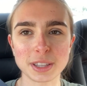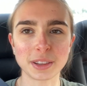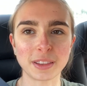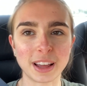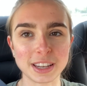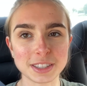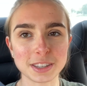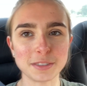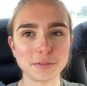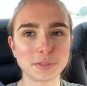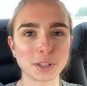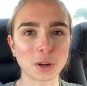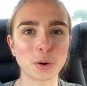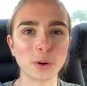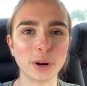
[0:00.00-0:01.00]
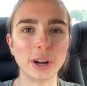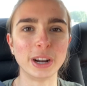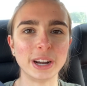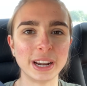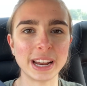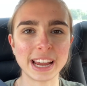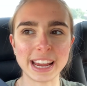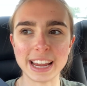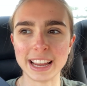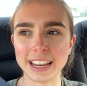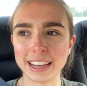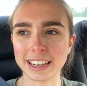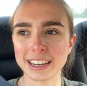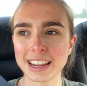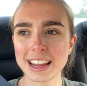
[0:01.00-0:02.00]
lots of decor
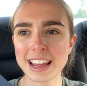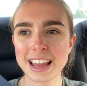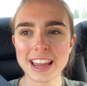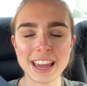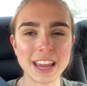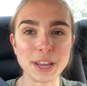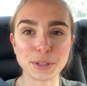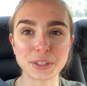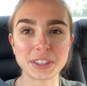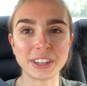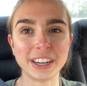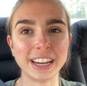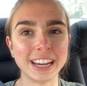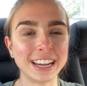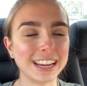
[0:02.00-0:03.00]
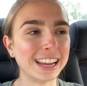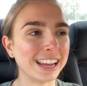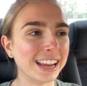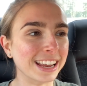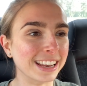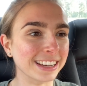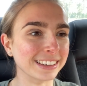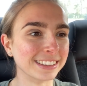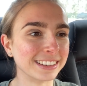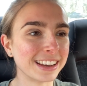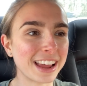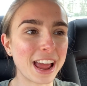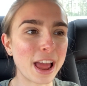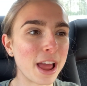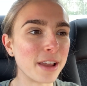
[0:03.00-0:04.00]
and history
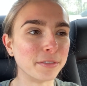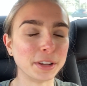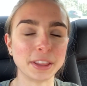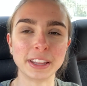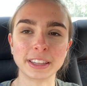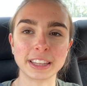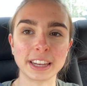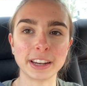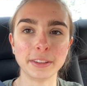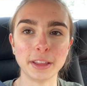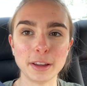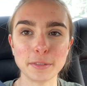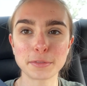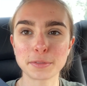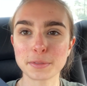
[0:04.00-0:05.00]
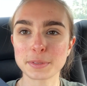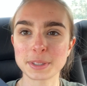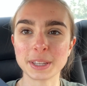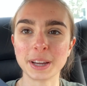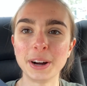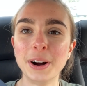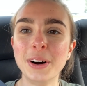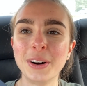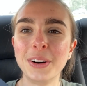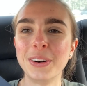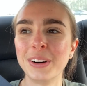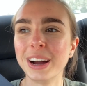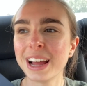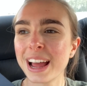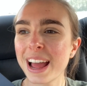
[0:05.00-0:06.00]
and everything that I love.
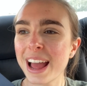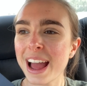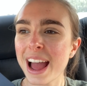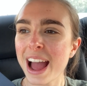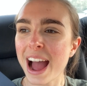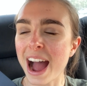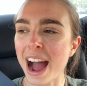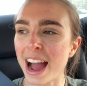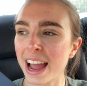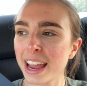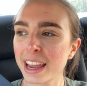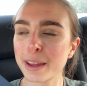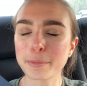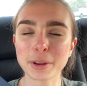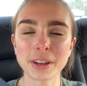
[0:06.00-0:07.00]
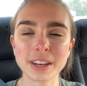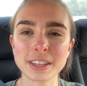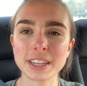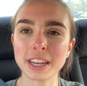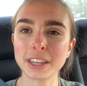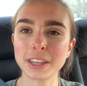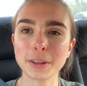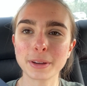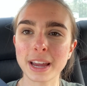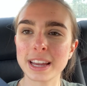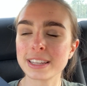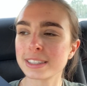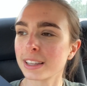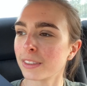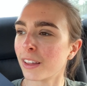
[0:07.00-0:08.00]
So I am gonna take you
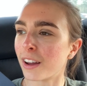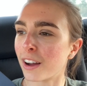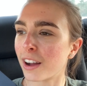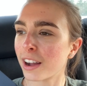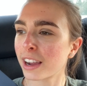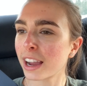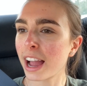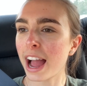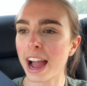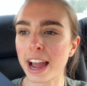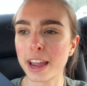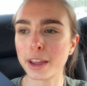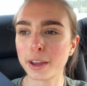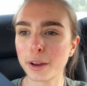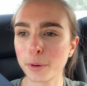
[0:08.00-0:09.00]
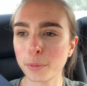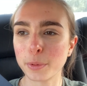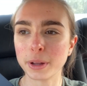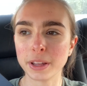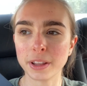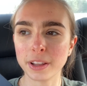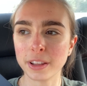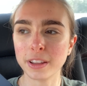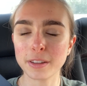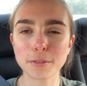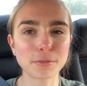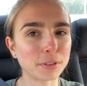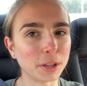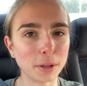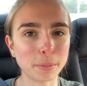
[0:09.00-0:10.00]
guys along. I will
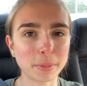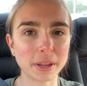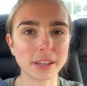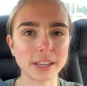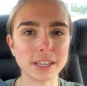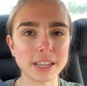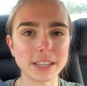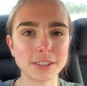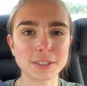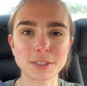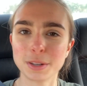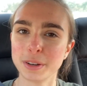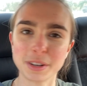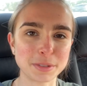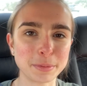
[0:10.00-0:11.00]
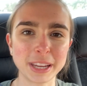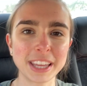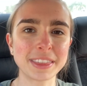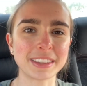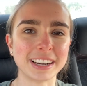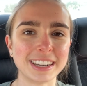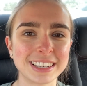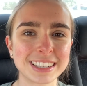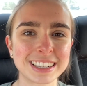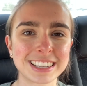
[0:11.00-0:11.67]
film as soon as we get there.